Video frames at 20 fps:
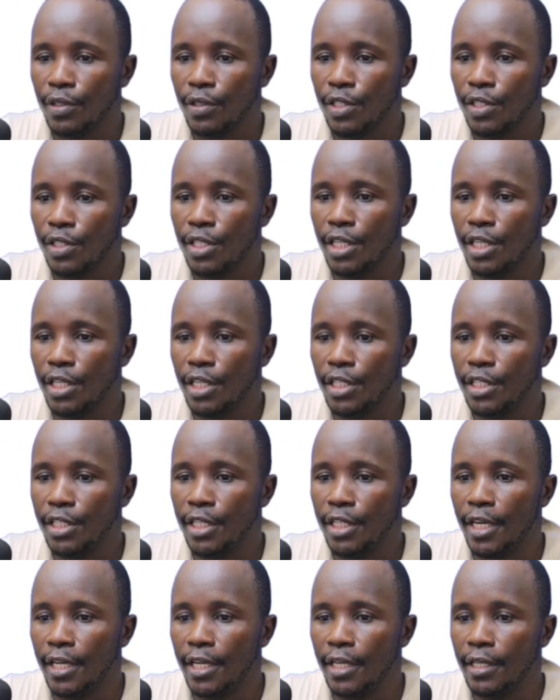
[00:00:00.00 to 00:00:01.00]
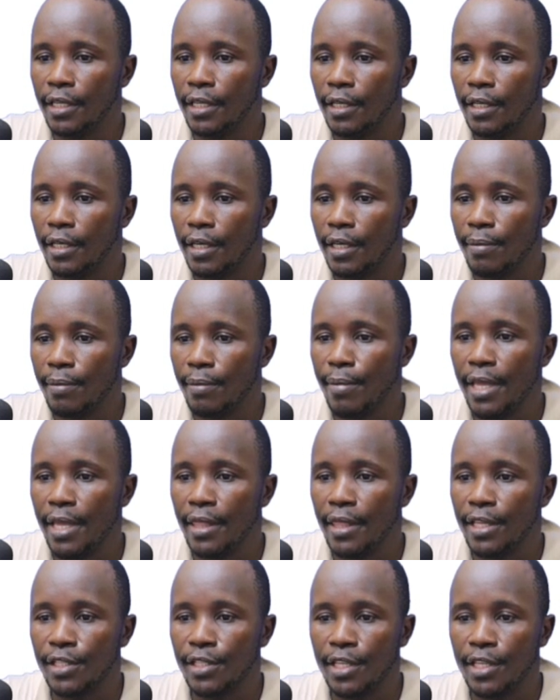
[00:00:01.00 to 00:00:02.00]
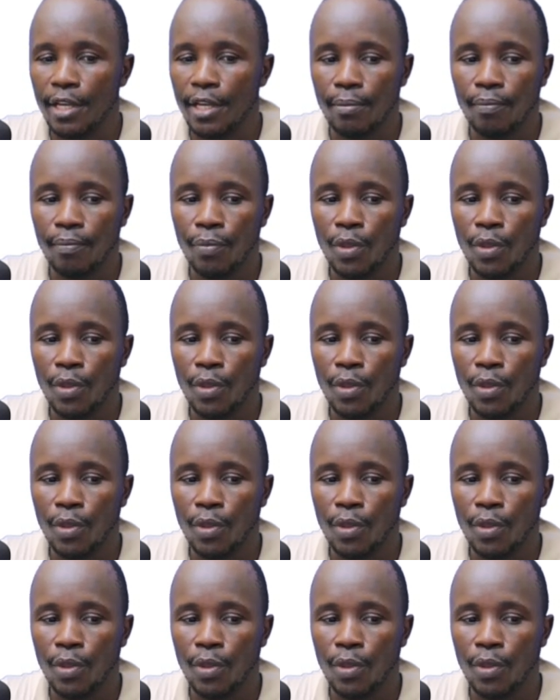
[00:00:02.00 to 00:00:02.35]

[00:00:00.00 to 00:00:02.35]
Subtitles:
Cj remain the same.